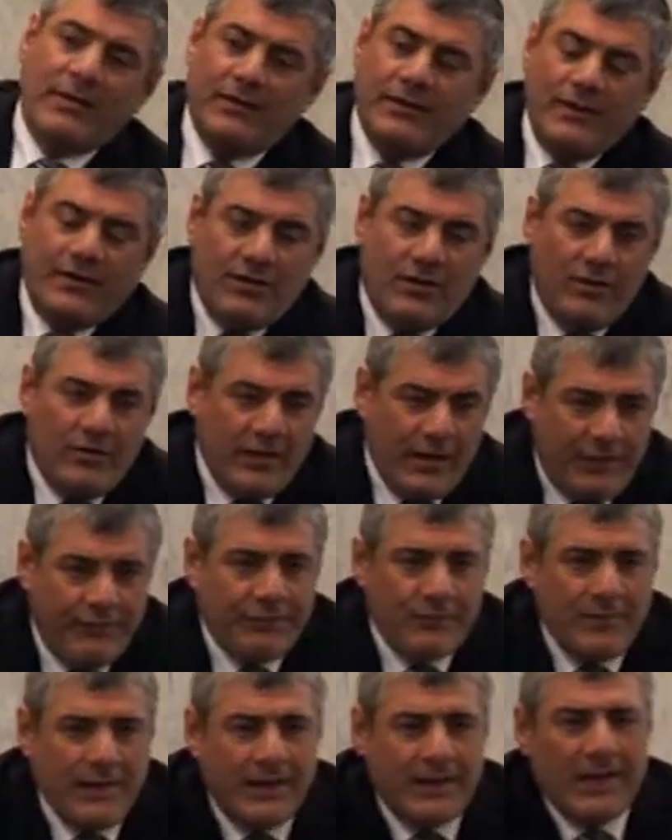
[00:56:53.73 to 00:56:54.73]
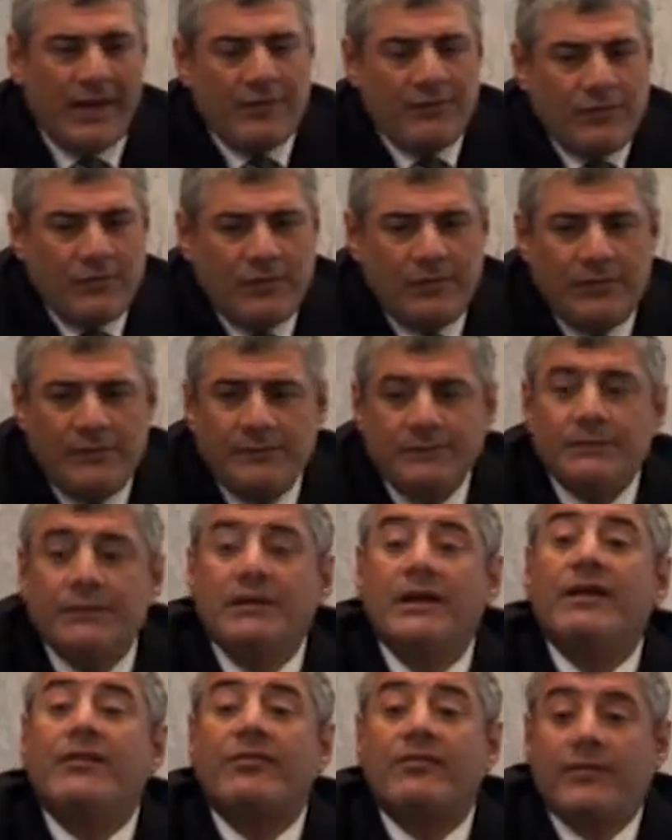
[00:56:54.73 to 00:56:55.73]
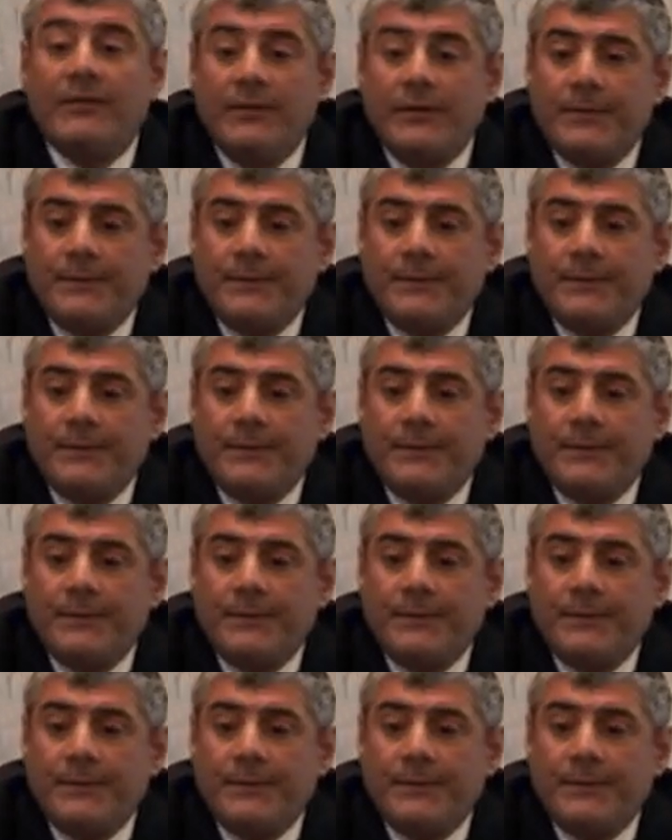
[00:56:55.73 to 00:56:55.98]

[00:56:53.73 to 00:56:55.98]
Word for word: You know, you have to be careful. Yes.